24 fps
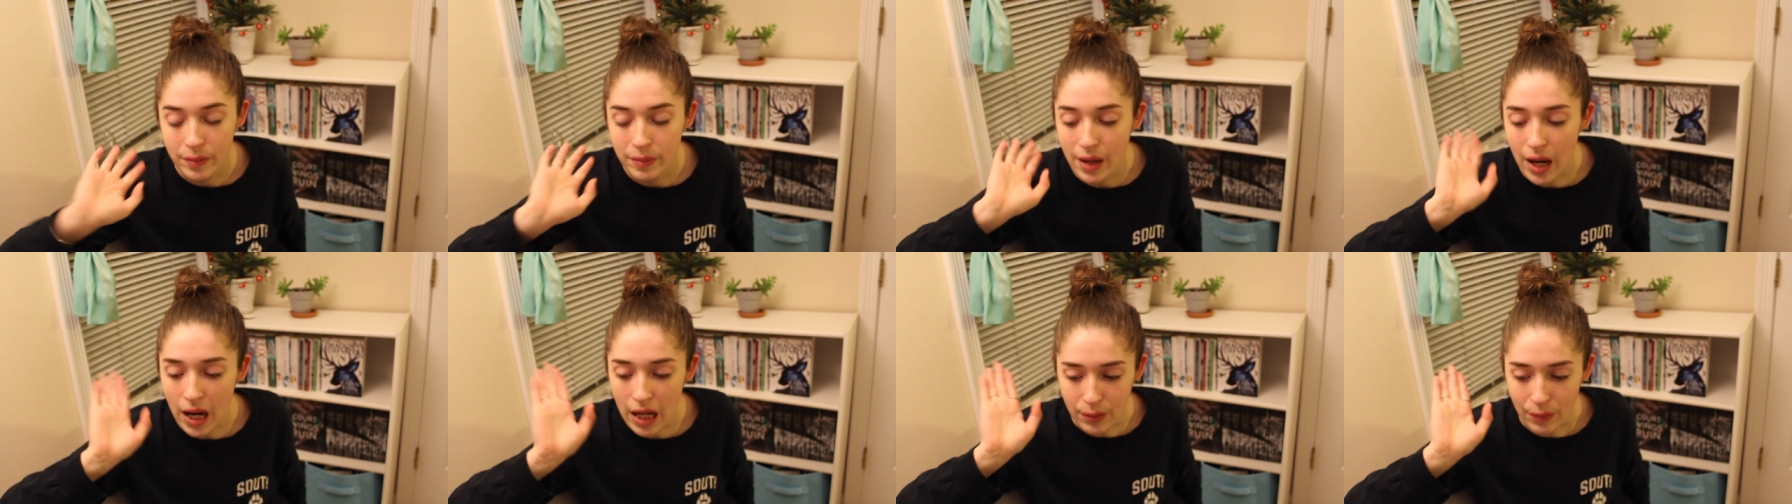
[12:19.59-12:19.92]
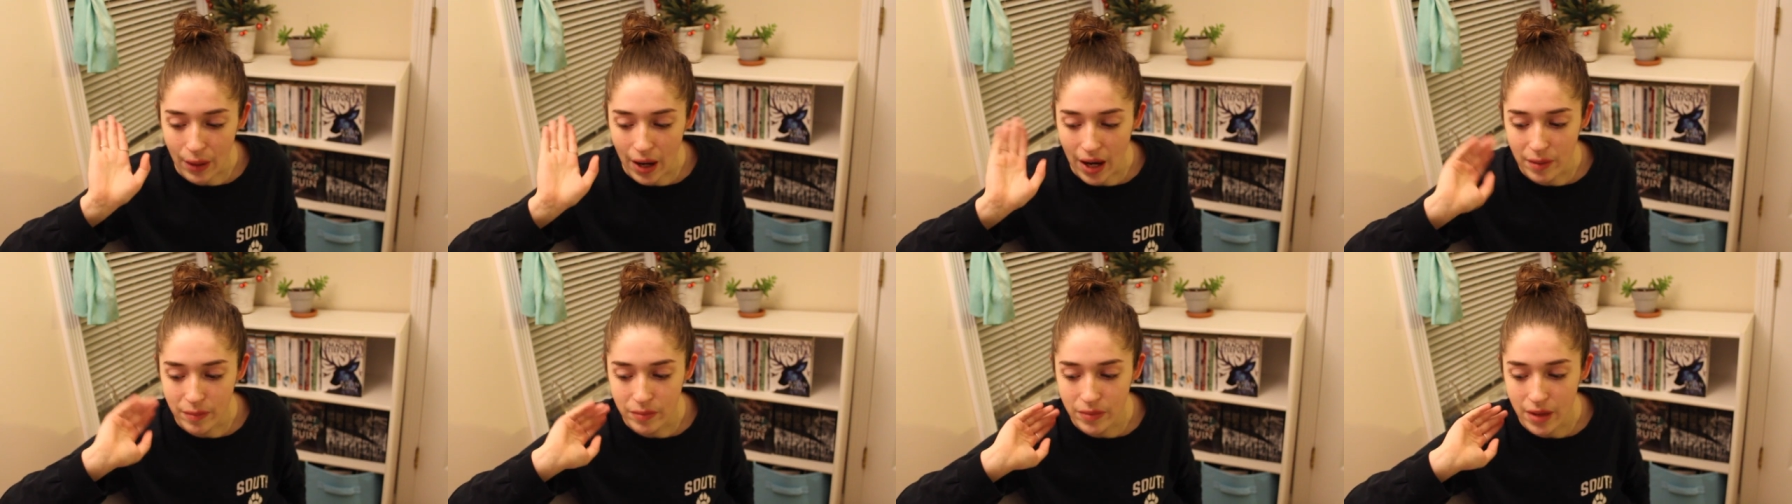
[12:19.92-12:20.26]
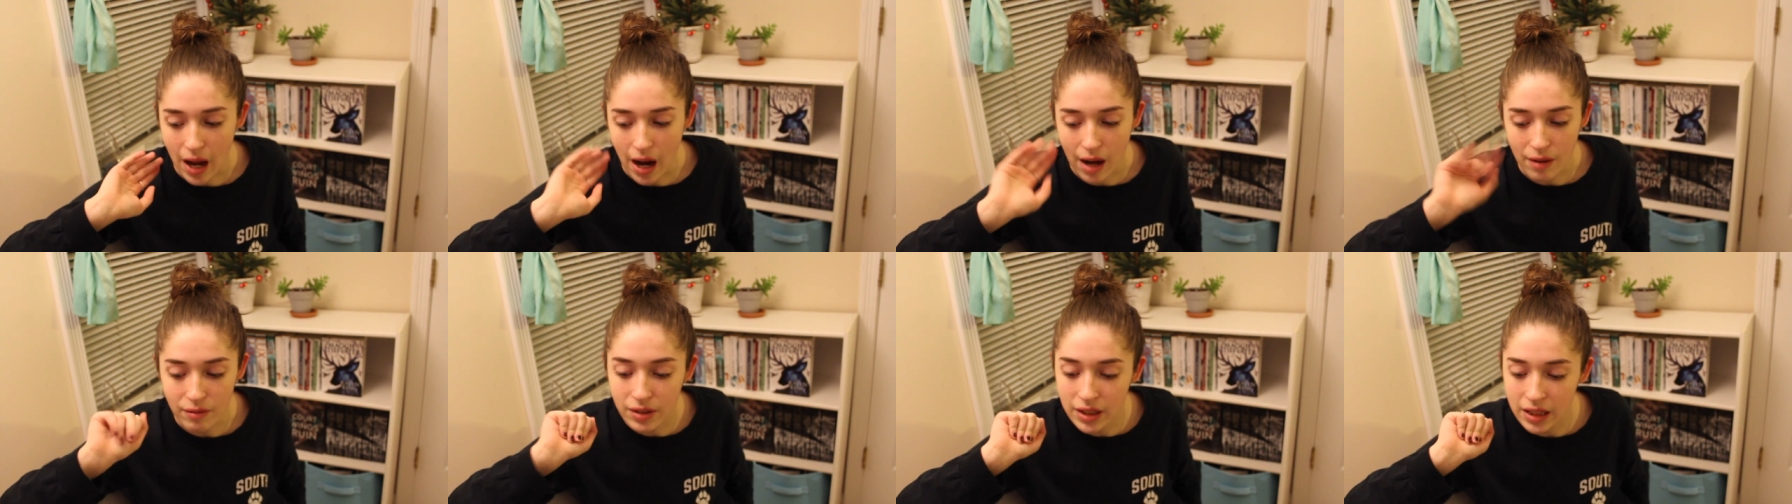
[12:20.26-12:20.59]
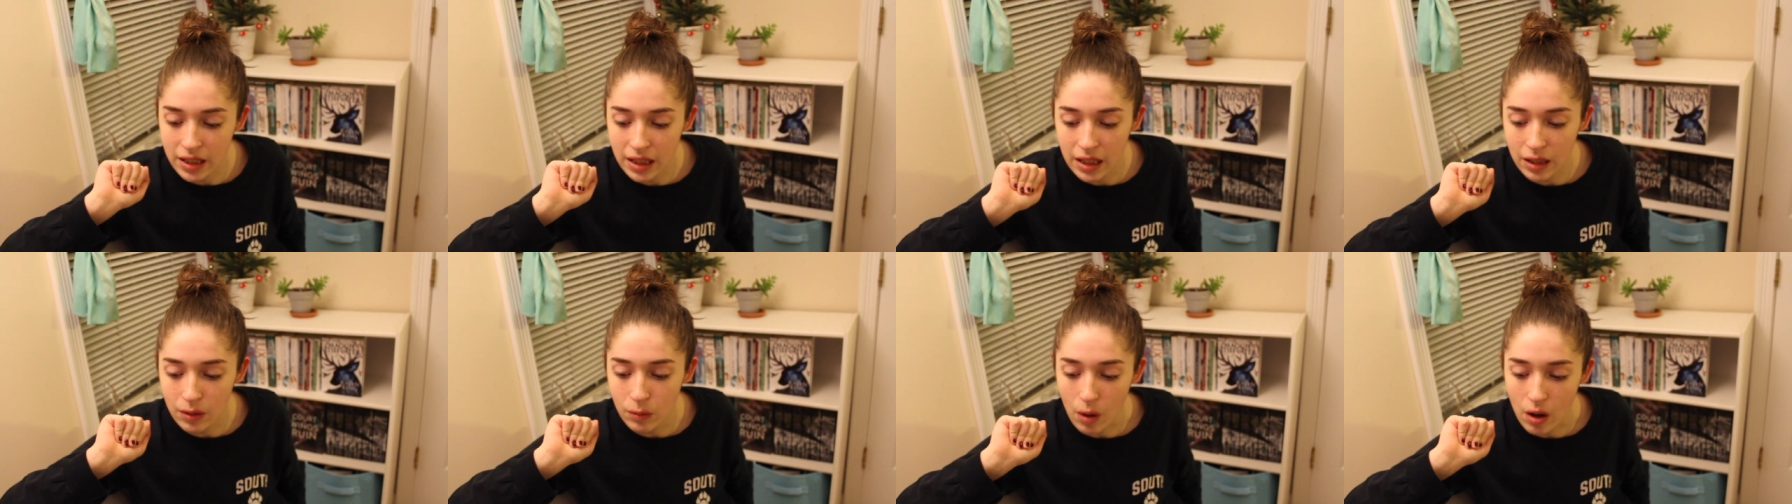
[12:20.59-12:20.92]
Anyway, I
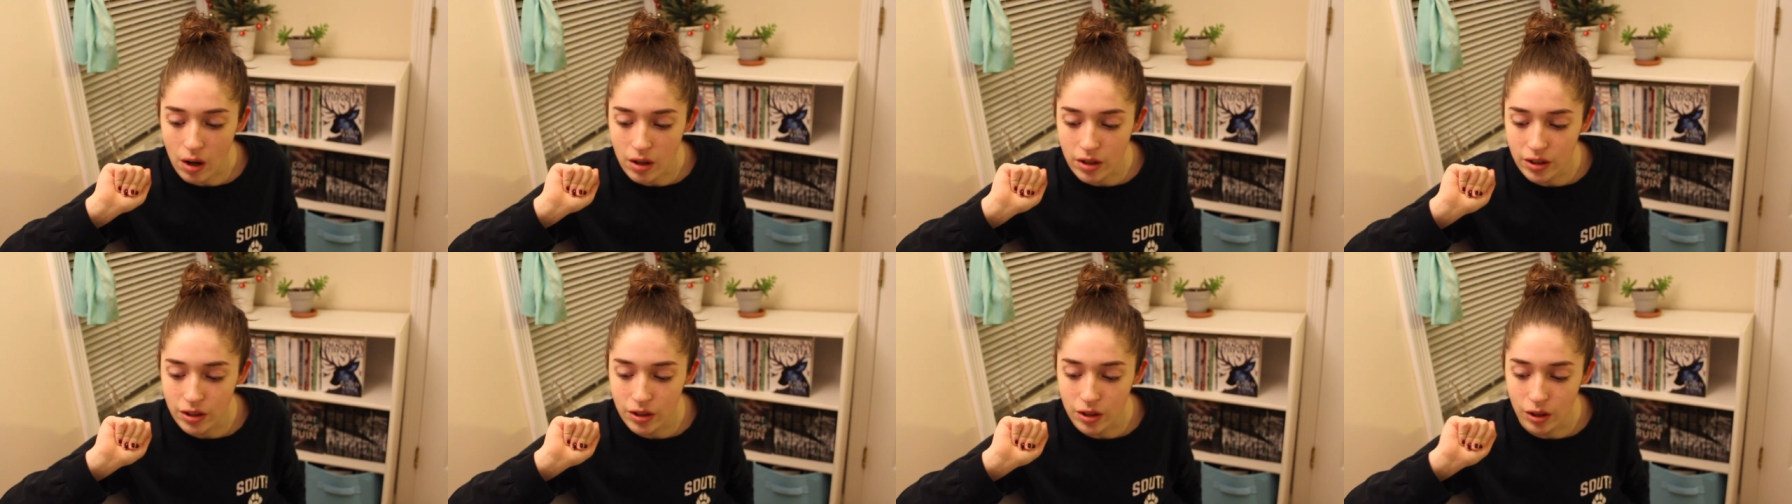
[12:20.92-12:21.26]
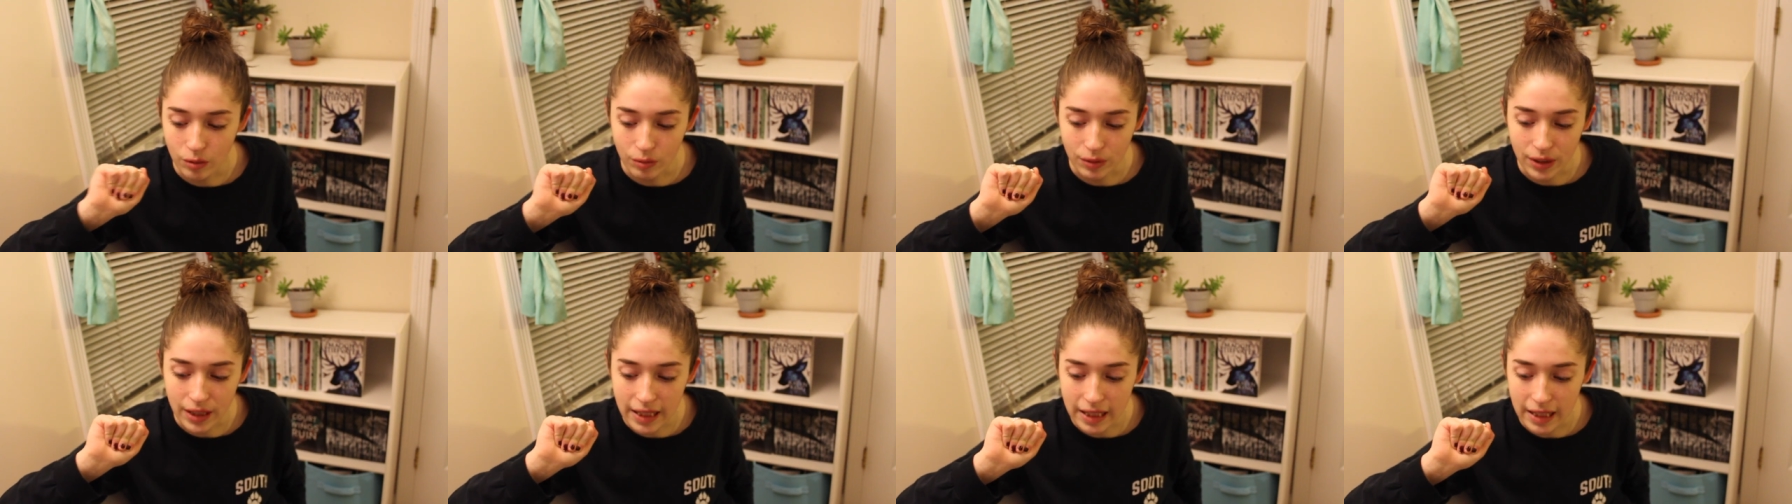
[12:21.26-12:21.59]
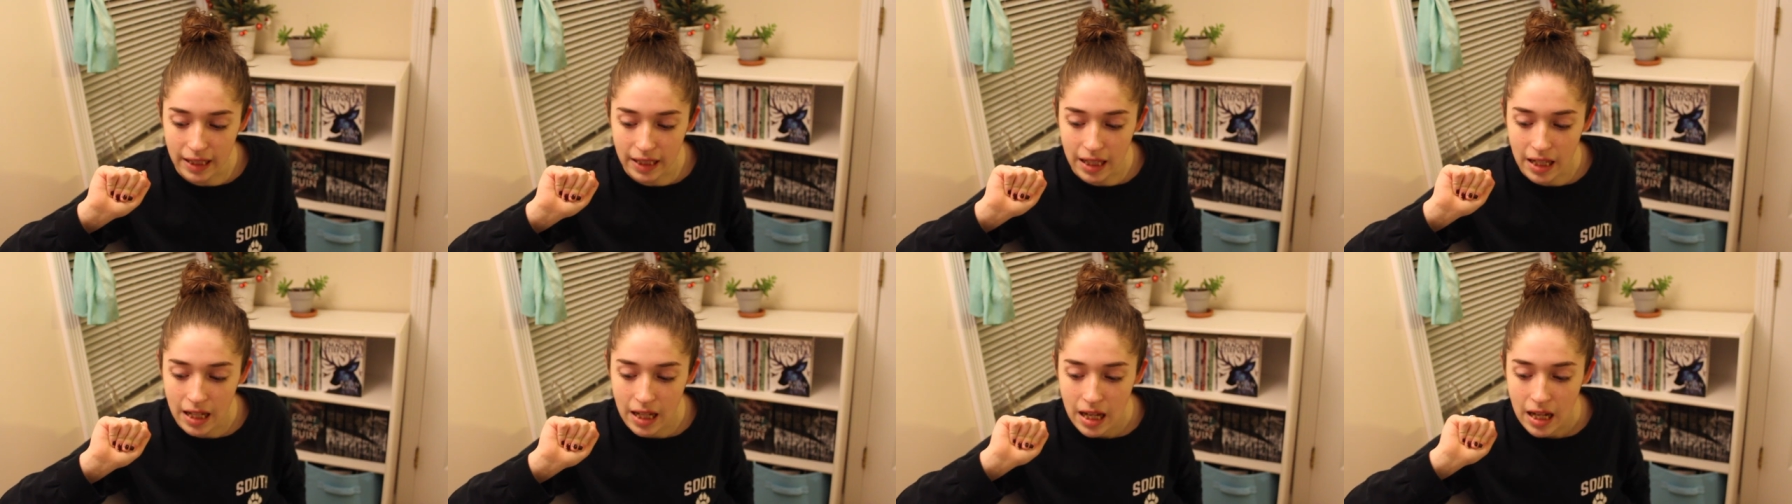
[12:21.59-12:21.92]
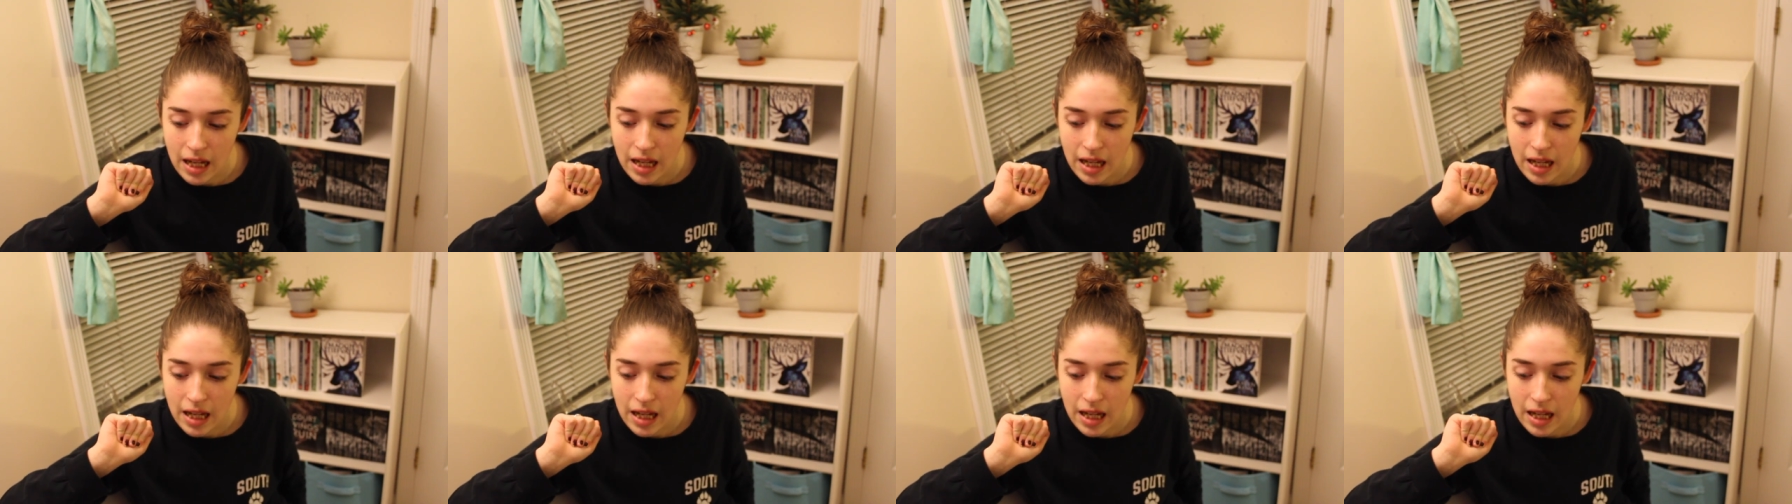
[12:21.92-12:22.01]
really want to read